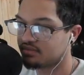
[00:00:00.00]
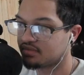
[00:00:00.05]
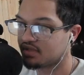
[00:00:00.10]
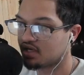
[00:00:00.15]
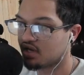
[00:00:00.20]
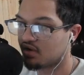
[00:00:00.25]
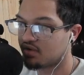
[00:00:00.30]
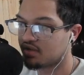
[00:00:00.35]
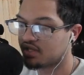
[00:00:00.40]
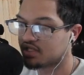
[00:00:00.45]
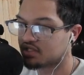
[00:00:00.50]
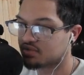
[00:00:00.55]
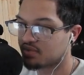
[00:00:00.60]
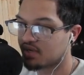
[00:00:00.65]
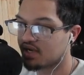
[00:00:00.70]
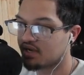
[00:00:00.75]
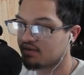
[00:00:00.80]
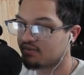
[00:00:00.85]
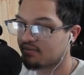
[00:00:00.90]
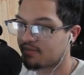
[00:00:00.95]
Going this
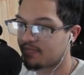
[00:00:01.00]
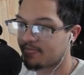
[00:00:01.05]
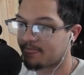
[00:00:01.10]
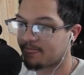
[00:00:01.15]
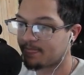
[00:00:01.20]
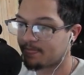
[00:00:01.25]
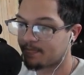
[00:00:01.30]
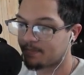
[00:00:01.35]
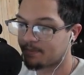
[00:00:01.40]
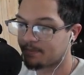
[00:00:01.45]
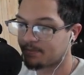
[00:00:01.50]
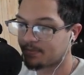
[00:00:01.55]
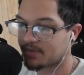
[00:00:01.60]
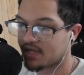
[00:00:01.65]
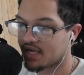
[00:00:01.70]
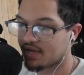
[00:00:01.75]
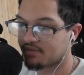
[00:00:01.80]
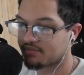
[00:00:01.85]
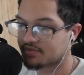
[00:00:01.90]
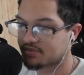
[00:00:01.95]
way.
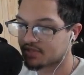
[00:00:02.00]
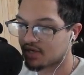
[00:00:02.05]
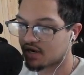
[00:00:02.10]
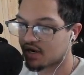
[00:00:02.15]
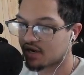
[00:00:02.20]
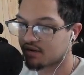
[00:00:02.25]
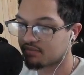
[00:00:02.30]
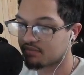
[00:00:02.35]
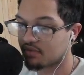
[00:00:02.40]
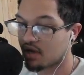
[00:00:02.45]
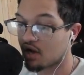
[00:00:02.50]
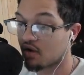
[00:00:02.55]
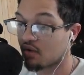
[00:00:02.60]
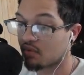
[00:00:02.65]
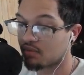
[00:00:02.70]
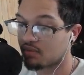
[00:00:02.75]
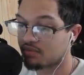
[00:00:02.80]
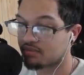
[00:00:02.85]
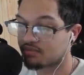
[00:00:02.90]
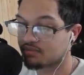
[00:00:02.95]
Yep. Sorry.
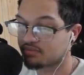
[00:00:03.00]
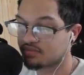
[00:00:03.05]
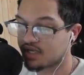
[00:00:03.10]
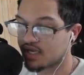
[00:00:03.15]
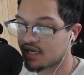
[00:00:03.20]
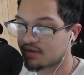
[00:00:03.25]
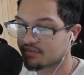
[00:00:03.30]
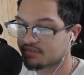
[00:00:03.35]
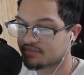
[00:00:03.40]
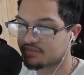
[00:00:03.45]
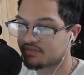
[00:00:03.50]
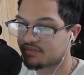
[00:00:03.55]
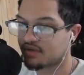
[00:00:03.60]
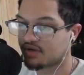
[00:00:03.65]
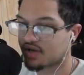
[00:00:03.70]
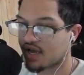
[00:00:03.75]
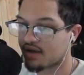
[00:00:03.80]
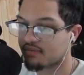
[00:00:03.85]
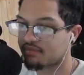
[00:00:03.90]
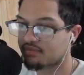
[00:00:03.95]
Oh. Yep.
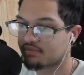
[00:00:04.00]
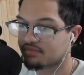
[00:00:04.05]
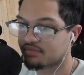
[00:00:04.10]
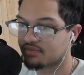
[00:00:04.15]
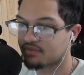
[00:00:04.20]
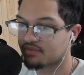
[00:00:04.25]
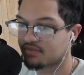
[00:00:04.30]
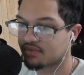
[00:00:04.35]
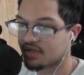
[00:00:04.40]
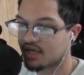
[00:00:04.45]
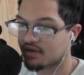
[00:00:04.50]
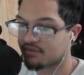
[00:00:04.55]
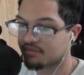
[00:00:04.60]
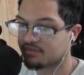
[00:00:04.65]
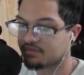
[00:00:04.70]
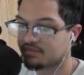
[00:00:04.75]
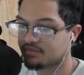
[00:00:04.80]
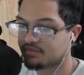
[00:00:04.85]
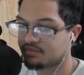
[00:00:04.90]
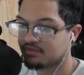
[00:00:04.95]
Okay. Yep.
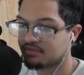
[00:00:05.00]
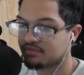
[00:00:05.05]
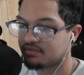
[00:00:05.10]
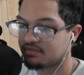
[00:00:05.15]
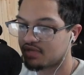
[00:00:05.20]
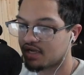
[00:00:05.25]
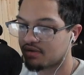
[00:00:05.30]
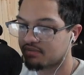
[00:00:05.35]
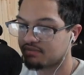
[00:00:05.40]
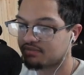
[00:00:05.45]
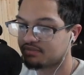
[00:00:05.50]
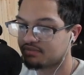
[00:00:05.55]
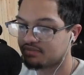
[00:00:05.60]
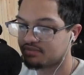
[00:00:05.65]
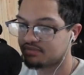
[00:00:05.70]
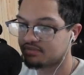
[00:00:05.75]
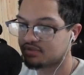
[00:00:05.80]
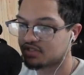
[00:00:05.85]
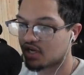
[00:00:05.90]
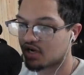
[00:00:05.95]
Yep.
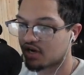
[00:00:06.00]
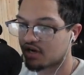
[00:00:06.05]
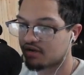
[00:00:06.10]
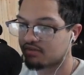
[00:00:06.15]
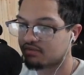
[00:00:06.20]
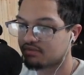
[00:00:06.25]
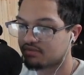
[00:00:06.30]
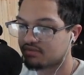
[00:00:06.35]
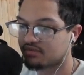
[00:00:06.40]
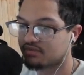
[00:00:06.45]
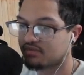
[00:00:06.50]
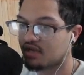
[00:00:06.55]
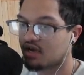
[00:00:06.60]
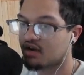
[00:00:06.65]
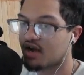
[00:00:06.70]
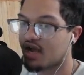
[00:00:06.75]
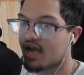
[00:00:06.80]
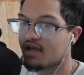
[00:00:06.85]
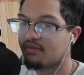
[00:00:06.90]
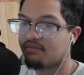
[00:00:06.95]
Sorry. All
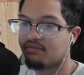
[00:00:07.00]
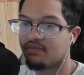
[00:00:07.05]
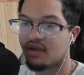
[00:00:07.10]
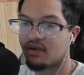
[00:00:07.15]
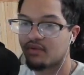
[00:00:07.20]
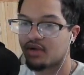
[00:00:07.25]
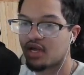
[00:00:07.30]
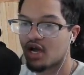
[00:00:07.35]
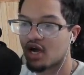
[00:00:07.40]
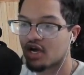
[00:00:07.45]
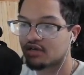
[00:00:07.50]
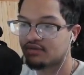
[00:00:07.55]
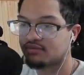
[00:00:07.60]
right. Here we are.